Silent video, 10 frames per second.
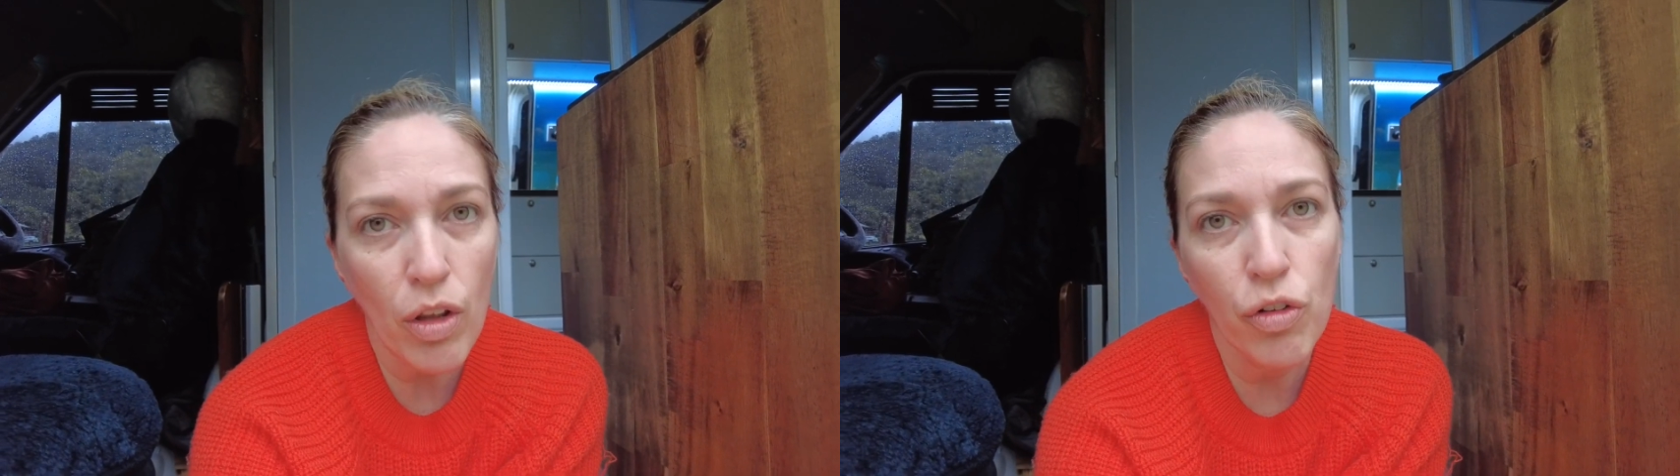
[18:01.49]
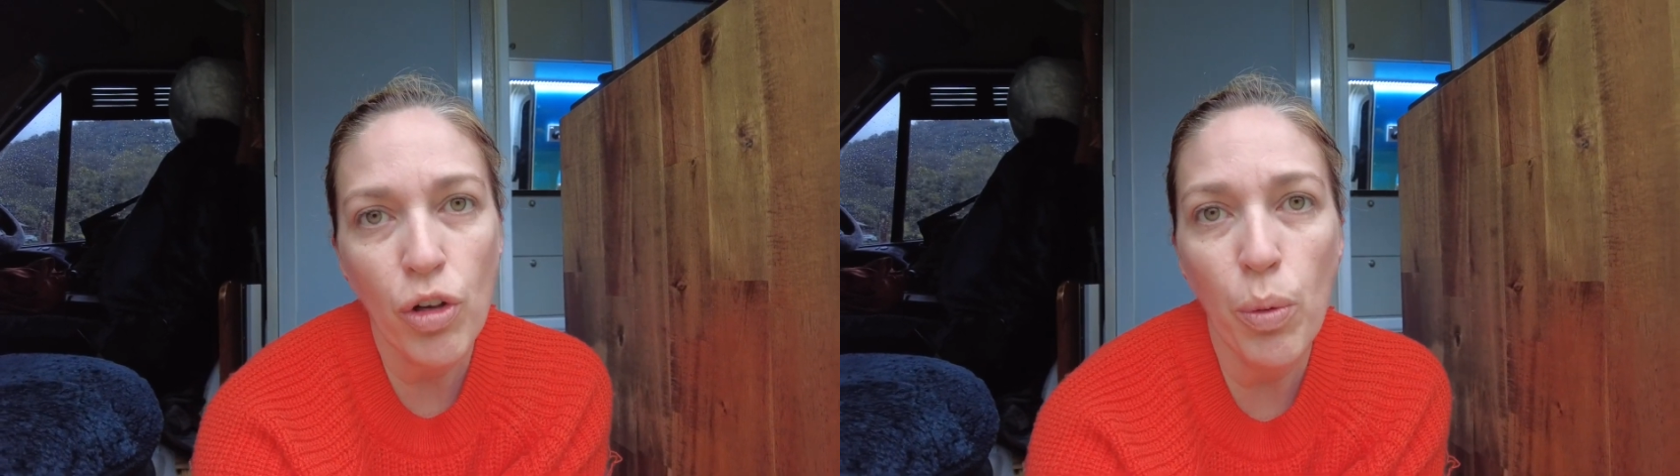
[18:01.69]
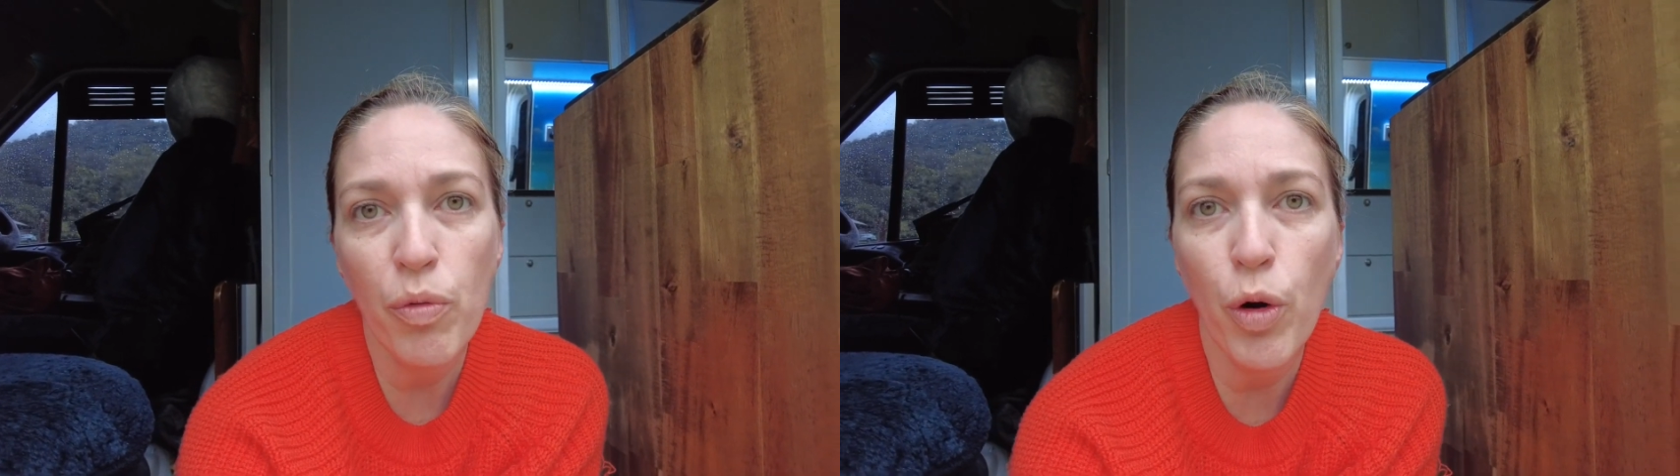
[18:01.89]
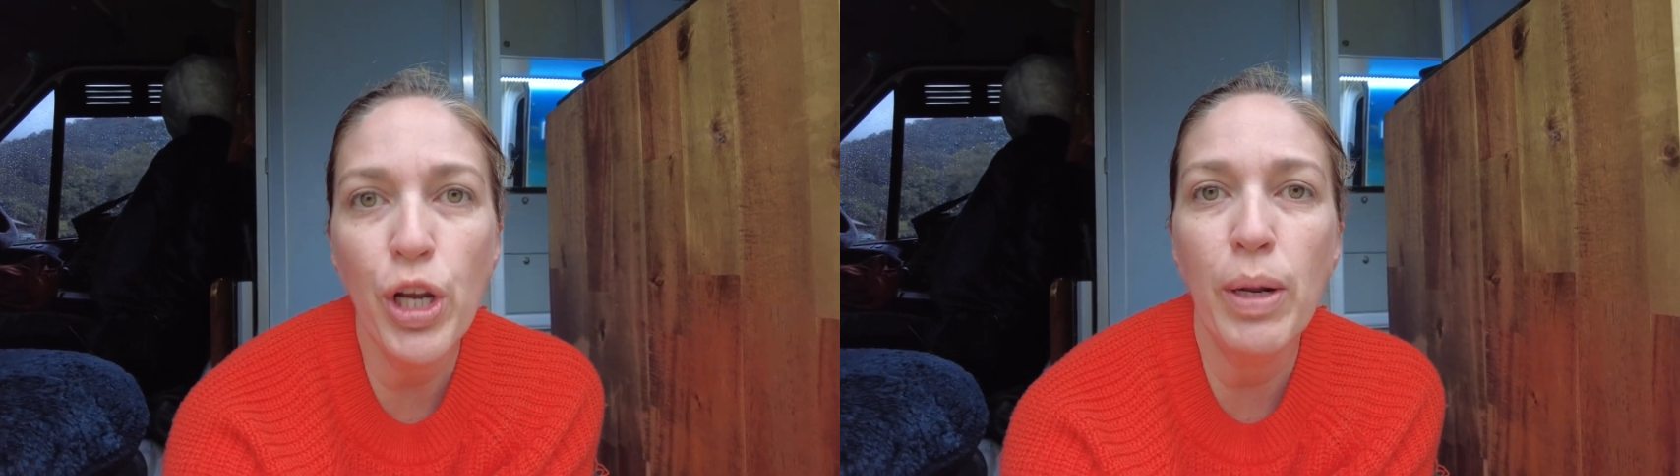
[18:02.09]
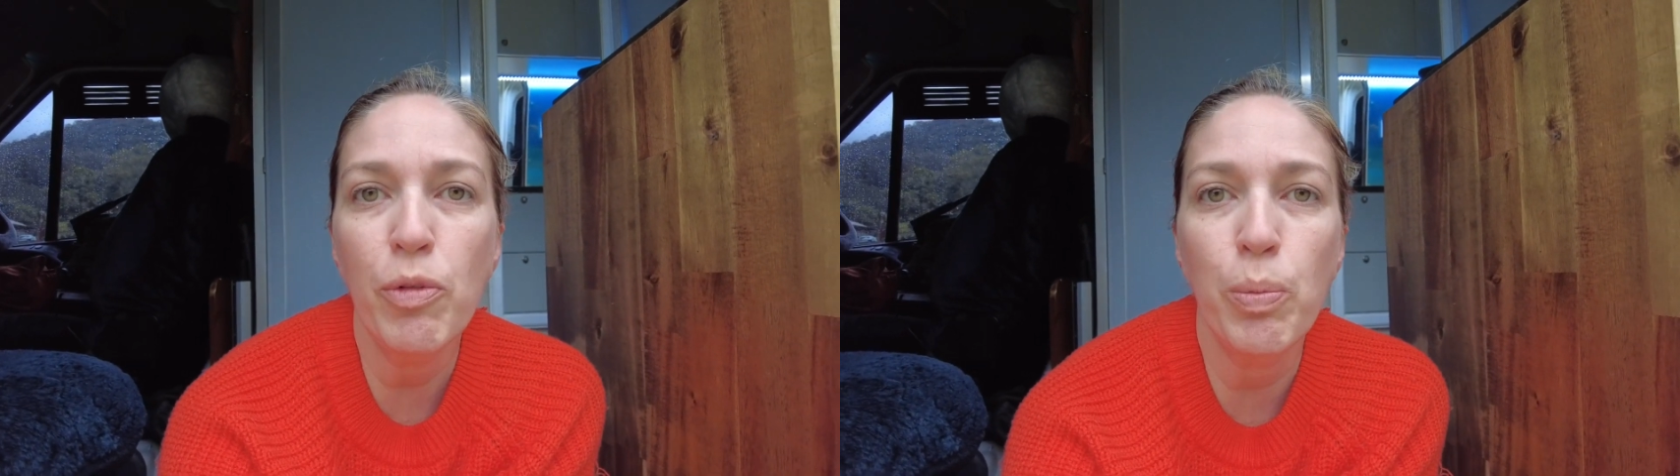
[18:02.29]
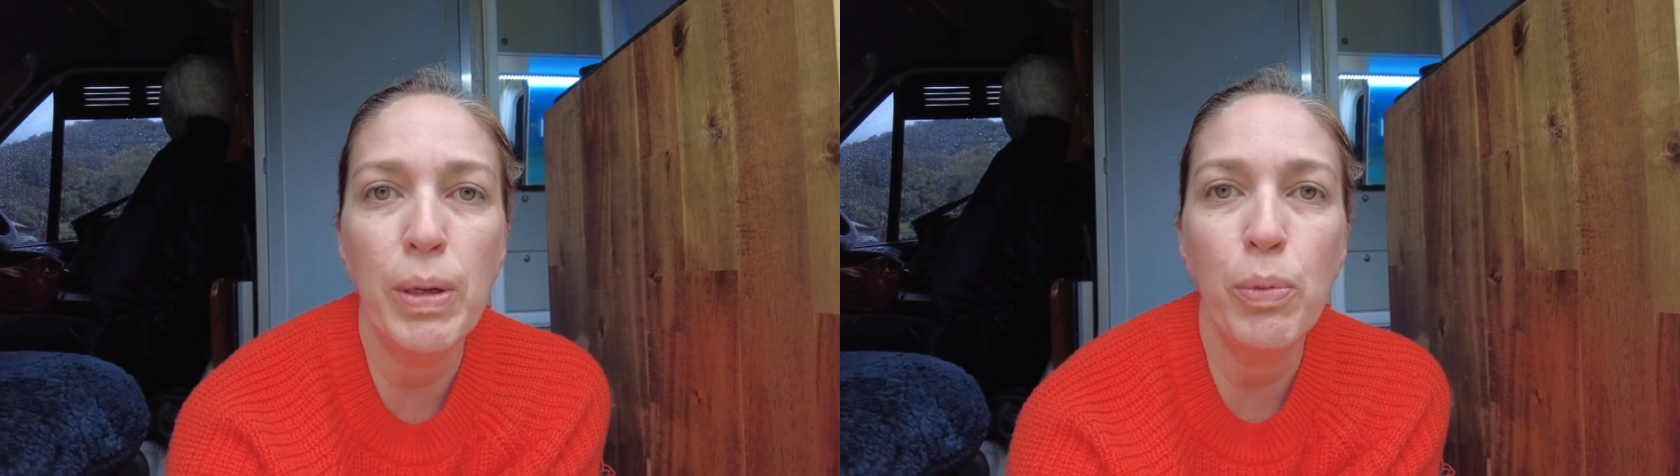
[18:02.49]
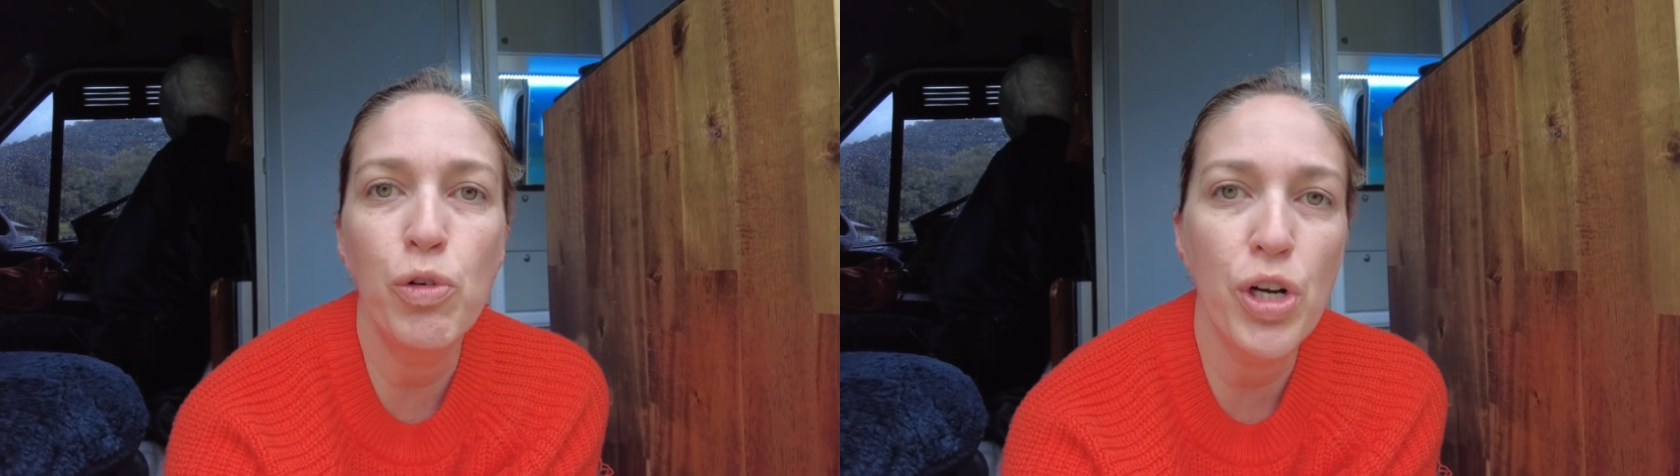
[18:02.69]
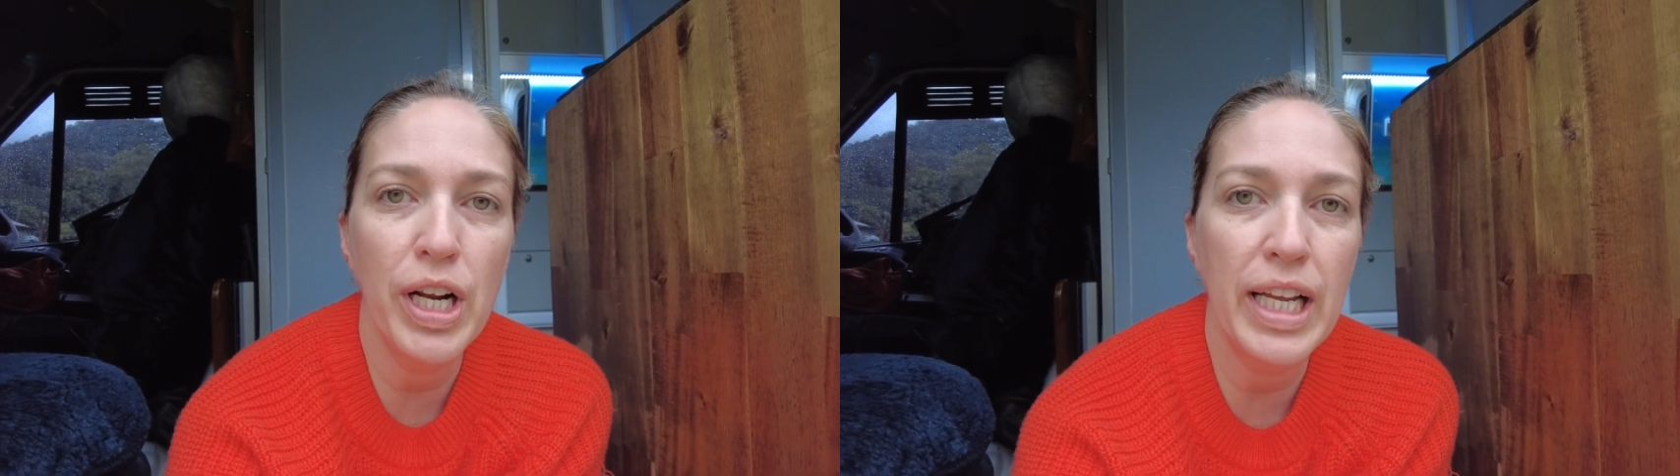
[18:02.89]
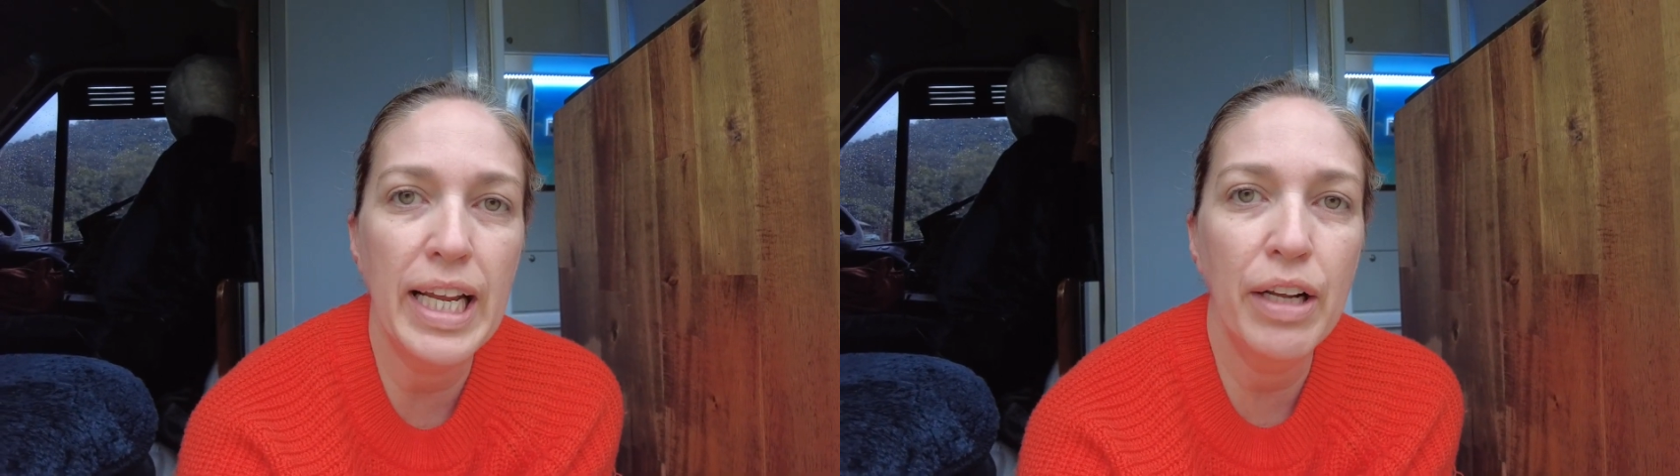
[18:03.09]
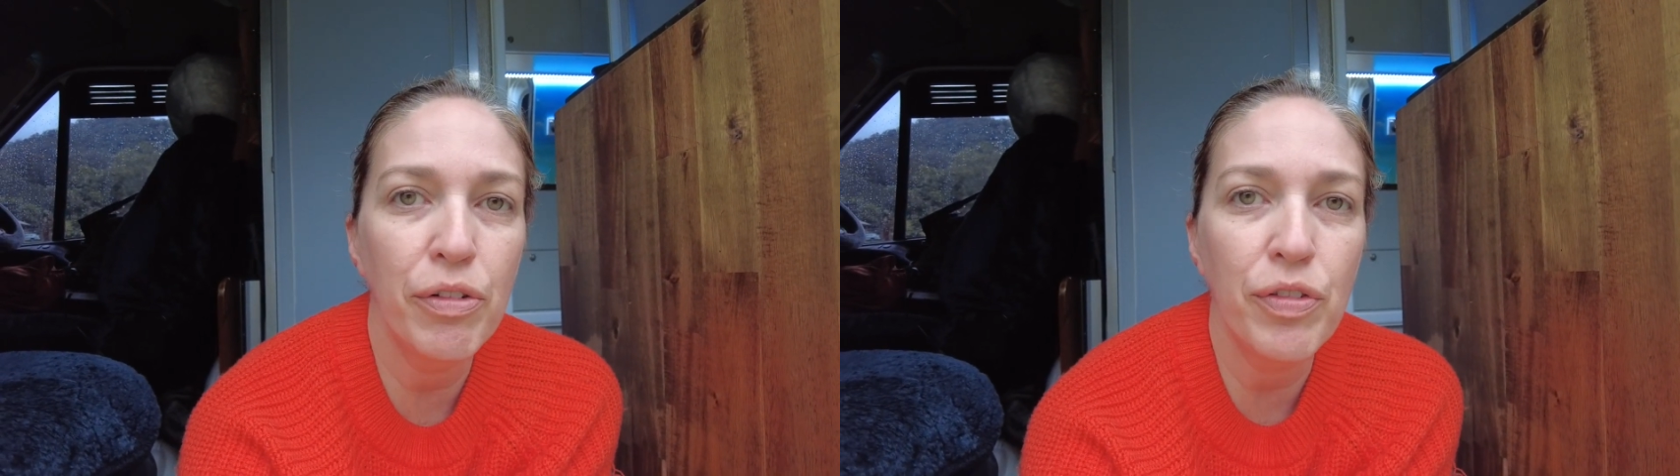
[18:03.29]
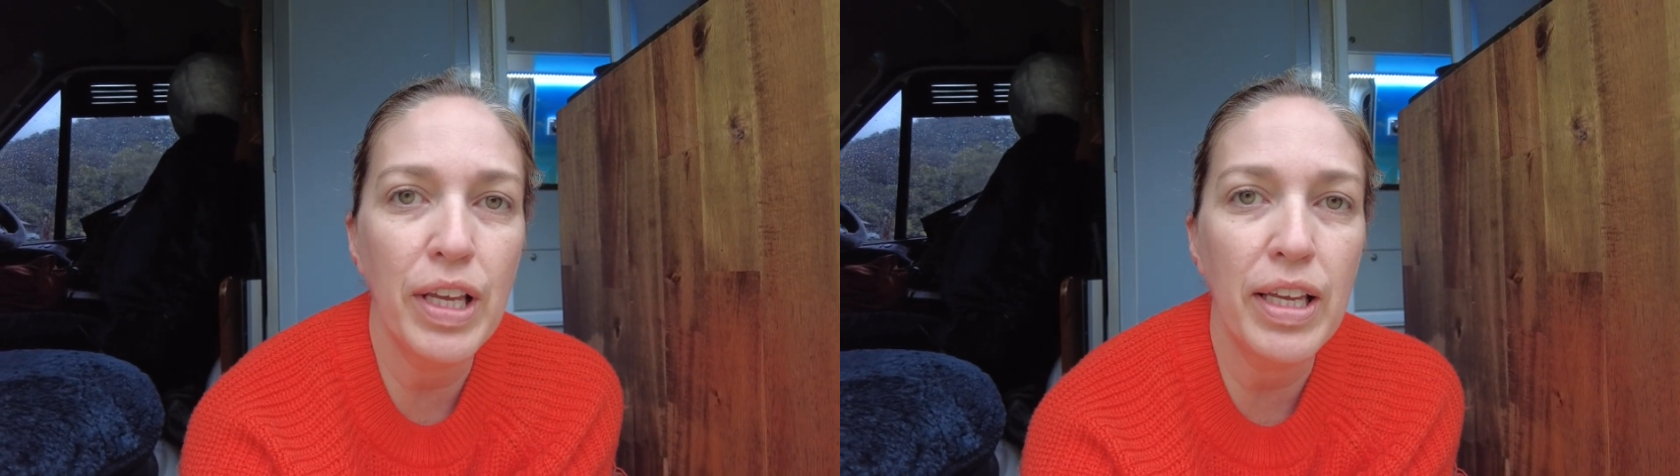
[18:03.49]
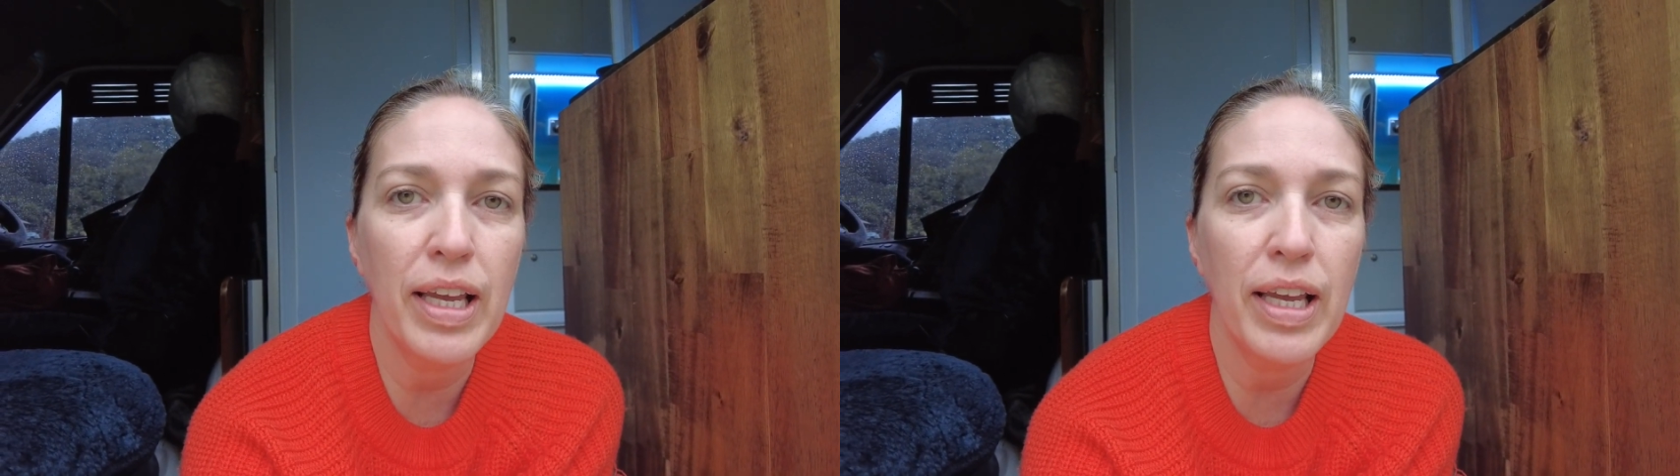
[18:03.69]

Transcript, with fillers: So we've woken up to people trying to get out of their